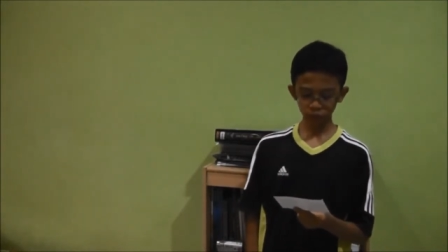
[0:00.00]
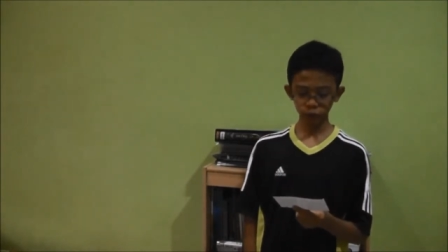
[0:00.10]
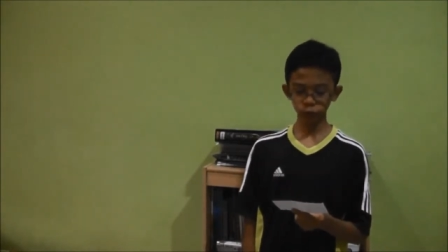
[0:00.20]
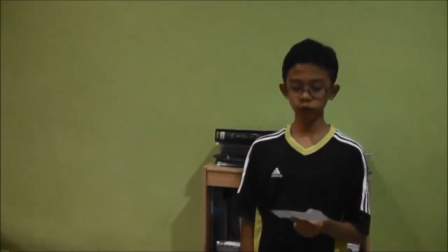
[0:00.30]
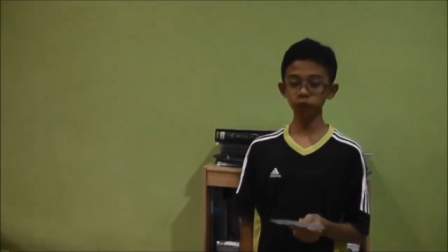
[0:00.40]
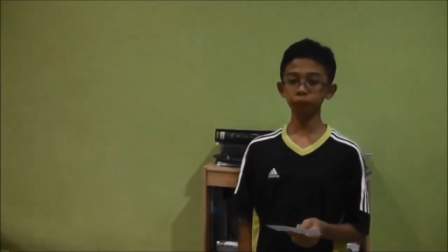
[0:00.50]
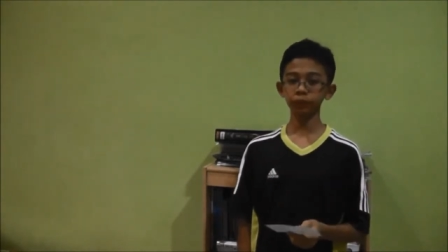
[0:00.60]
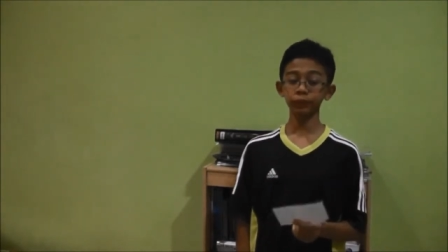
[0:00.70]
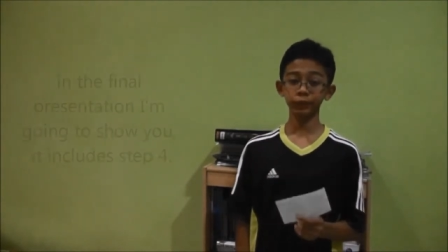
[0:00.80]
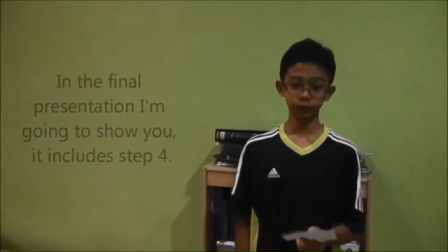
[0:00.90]
sharp
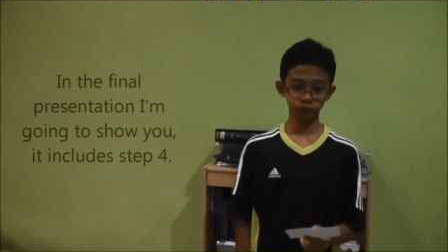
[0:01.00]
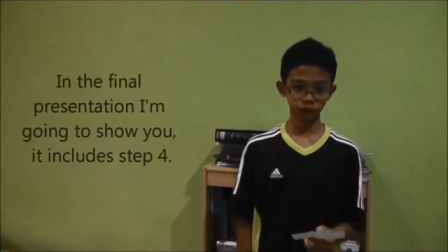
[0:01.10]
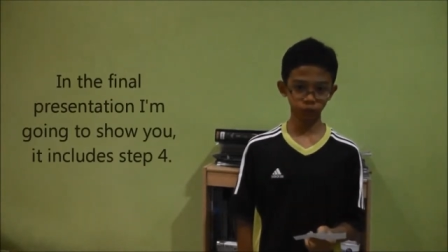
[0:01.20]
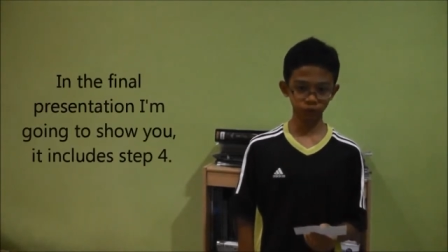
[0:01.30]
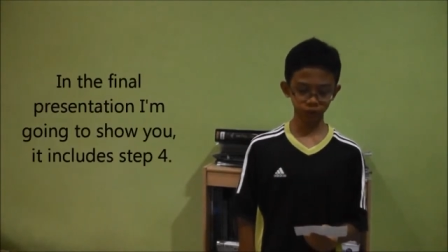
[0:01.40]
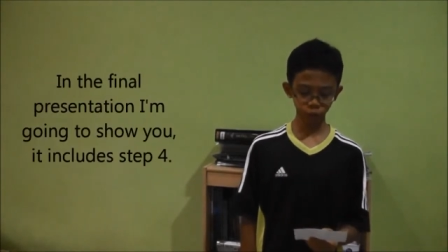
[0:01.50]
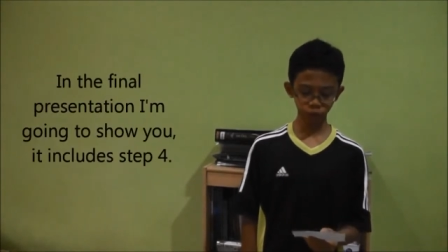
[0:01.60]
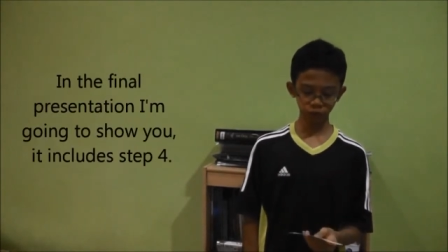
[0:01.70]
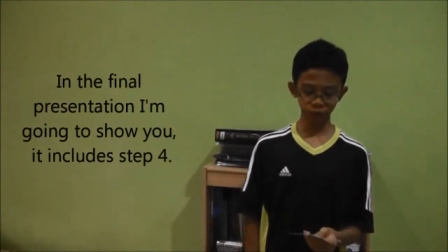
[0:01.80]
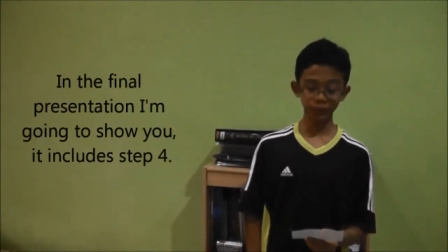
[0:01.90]
images
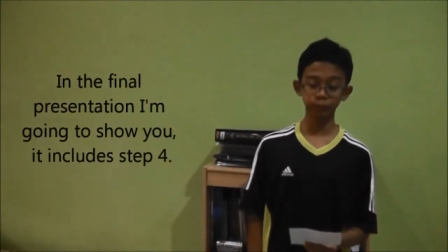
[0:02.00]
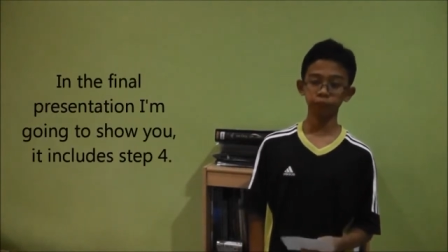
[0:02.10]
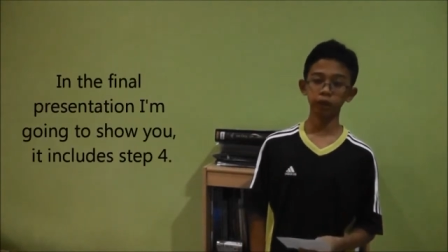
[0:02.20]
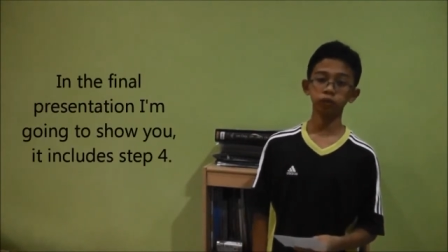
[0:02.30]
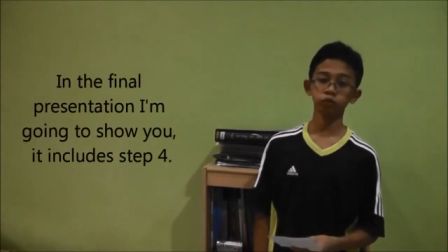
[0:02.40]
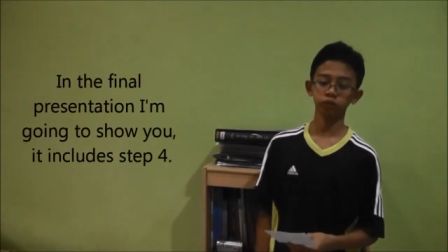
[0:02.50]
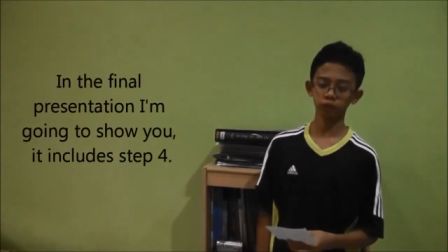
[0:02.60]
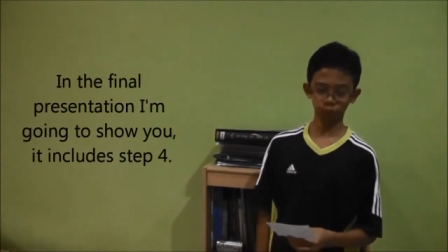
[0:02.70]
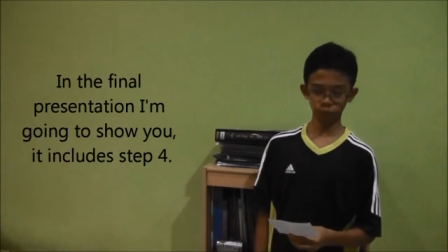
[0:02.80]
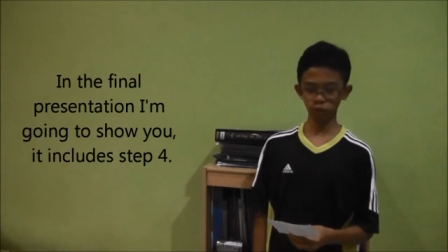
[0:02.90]
1080 pound uh,
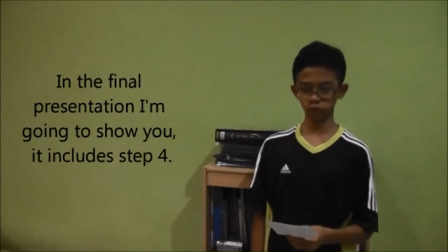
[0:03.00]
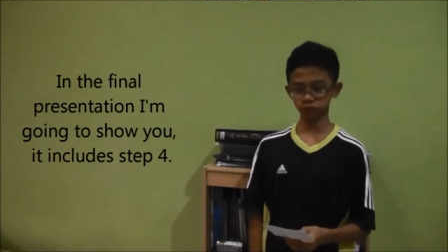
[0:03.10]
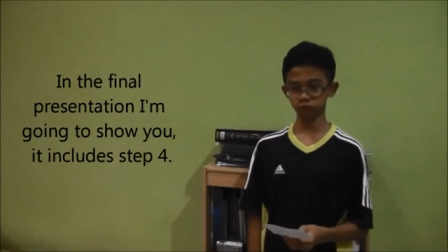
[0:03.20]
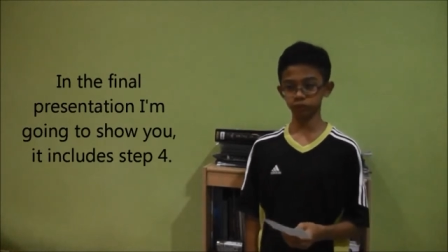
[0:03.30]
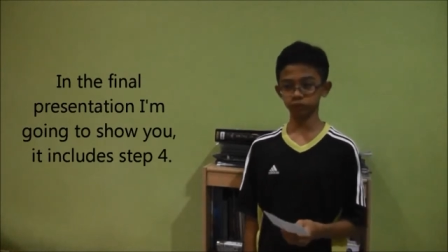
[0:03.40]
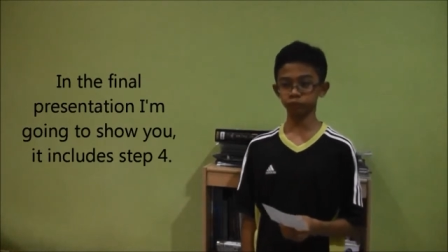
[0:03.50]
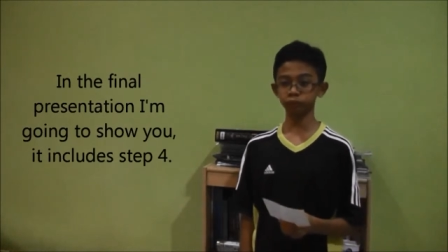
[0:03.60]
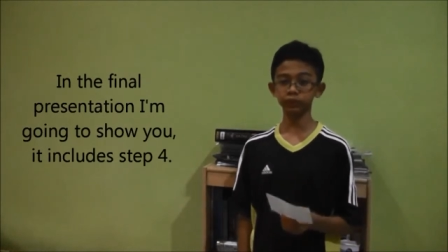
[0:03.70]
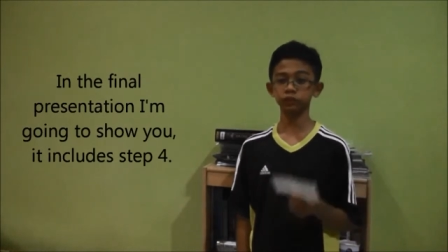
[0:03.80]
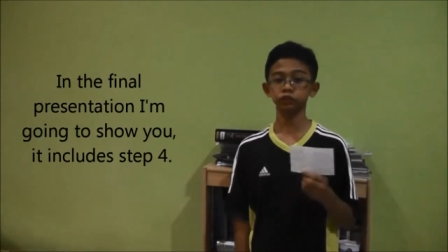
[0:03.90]
pounds
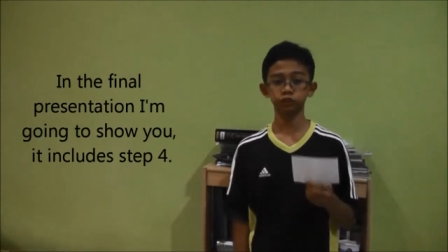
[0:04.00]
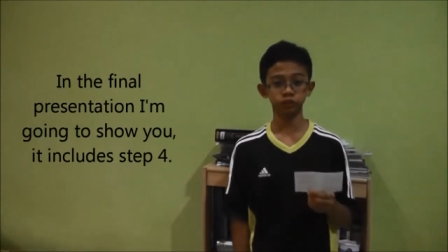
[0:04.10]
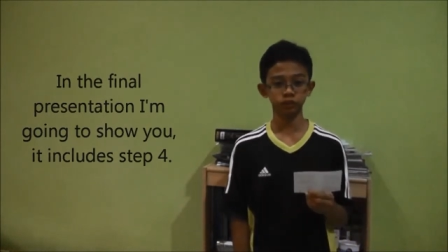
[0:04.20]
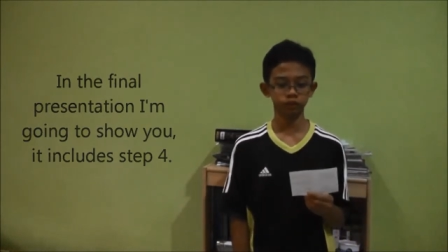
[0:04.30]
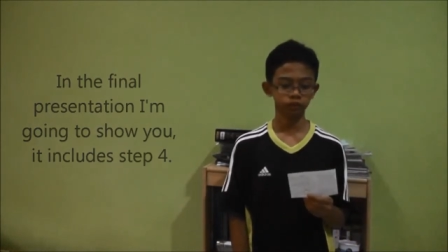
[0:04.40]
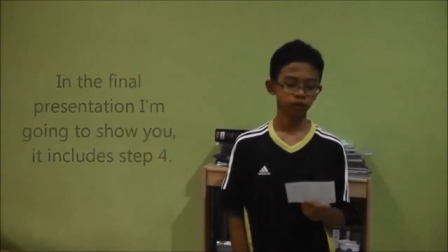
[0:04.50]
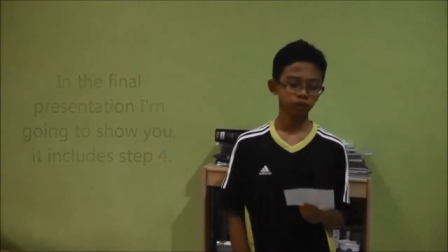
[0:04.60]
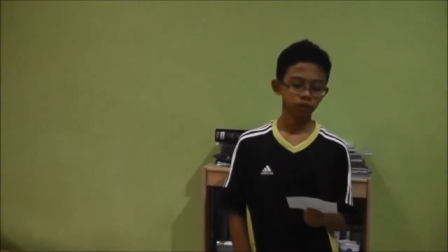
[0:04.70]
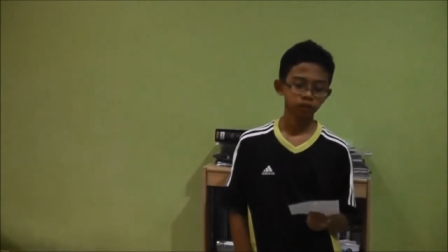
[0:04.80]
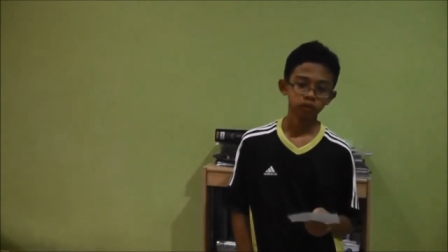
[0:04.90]
pixels
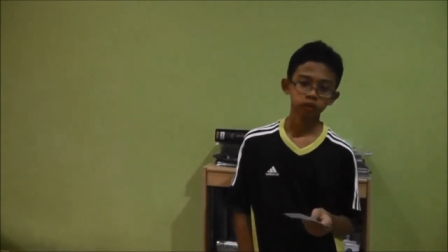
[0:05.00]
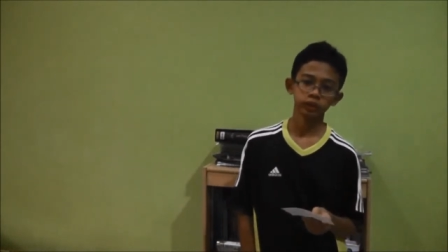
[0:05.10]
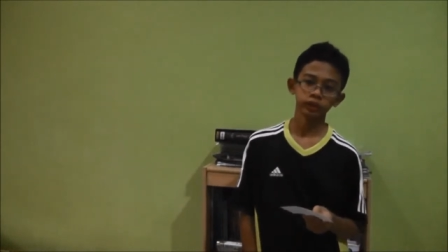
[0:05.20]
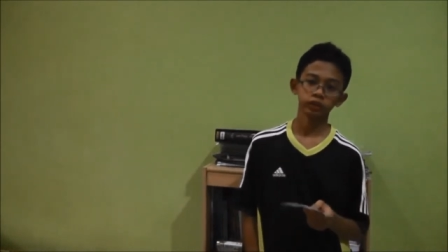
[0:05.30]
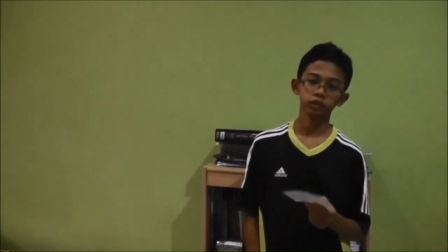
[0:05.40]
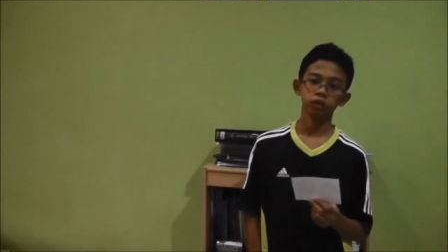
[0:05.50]
okay